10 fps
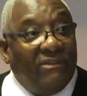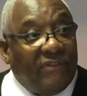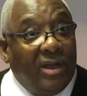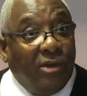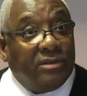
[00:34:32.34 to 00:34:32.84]

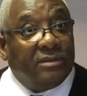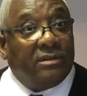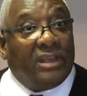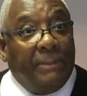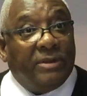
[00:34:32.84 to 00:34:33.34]
fails
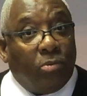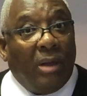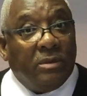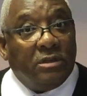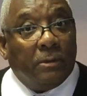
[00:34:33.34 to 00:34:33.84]
to keep his
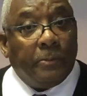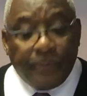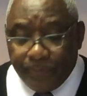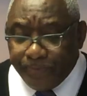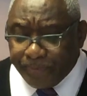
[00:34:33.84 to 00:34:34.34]
promise.
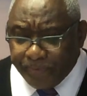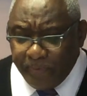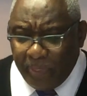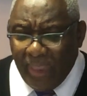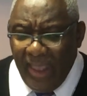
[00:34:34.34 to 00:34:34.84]

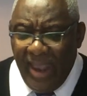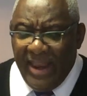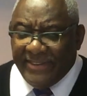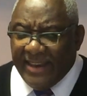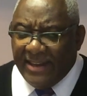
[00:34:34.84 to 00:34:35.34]

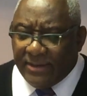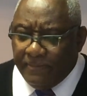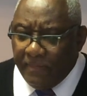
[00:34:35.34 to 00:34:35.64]
And it says,